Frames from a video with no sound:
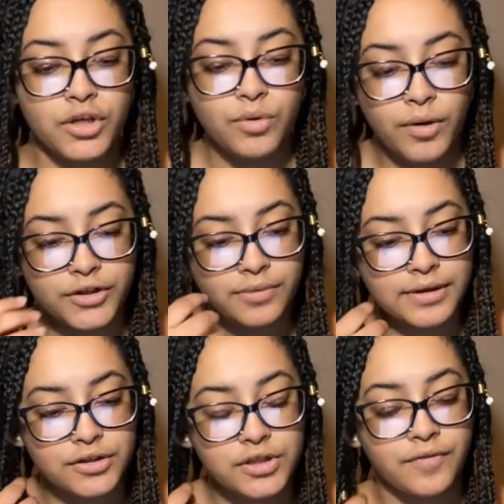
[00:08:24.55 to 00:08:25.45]
You want your
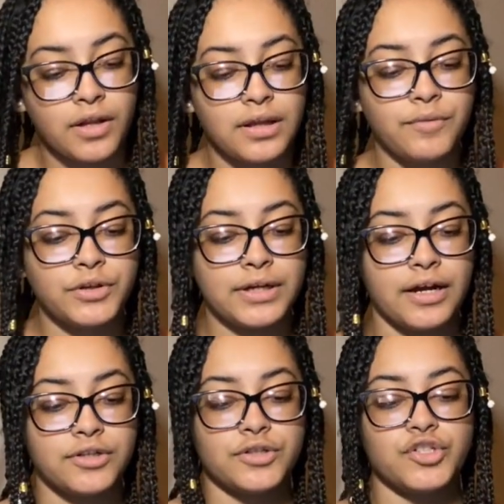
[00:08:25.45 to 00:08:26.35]
readers to fall in love with the
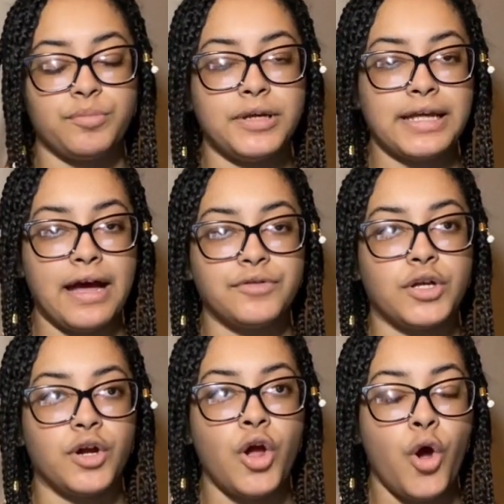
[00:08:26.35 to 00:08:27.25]
characters you're putting out
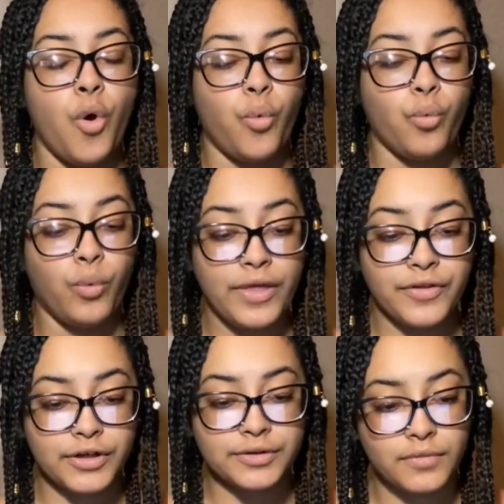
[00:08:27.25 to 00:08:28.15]
there,
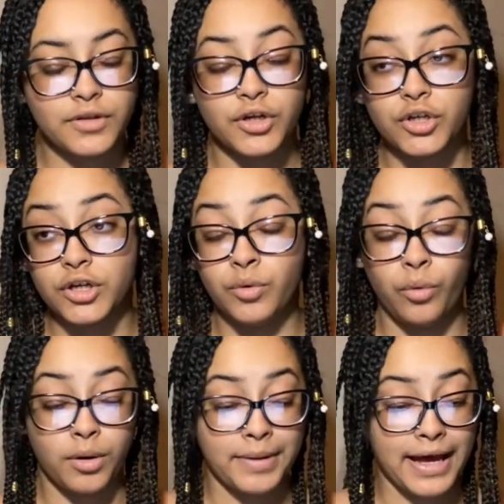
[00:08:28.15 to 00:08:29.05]
whether they're good
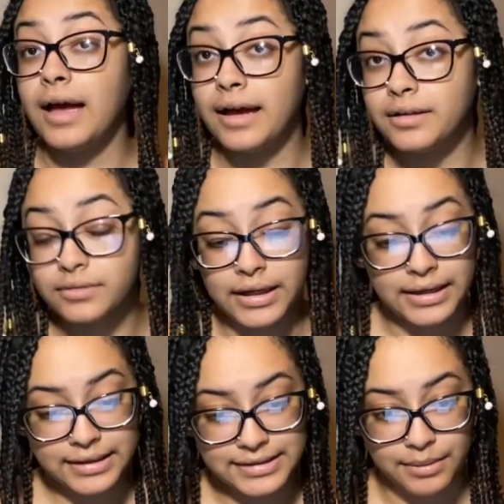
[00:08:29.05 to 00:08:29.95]
or bad. An
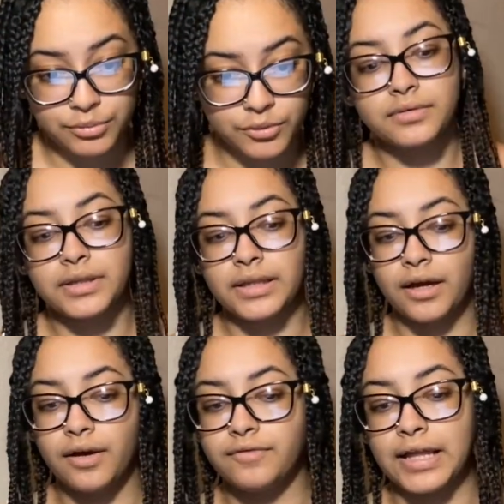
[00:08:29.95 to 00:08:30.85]
example
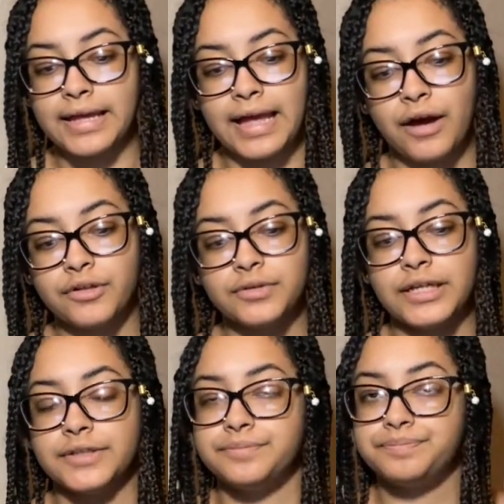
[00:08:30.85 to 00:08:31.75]
of like how you
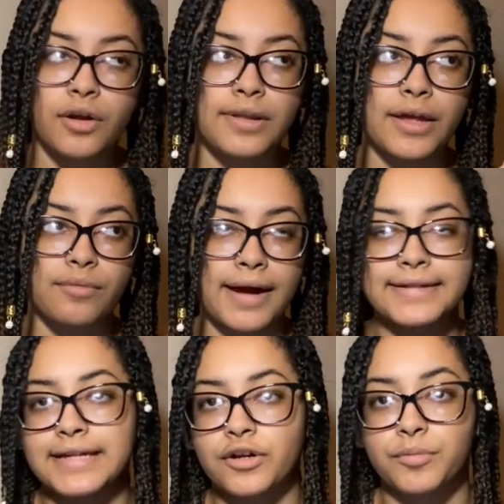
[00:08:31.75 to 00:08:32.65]
can like write
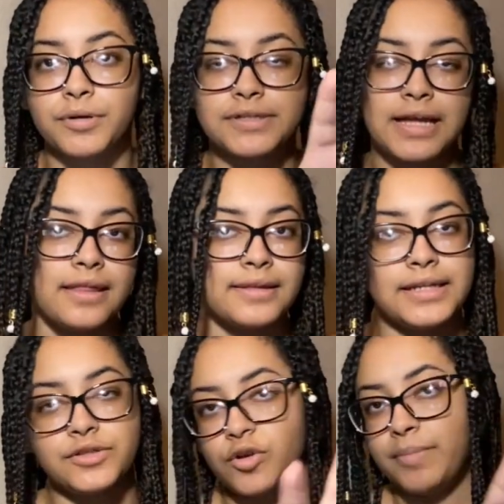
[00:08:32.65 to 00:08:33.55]
down her
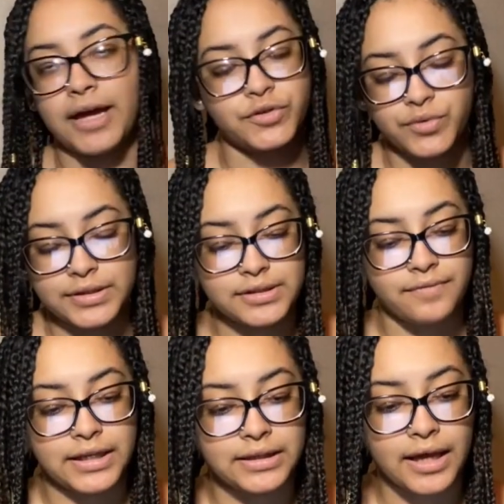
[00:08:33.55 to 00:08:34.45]
personalities or backstory and stuff like that.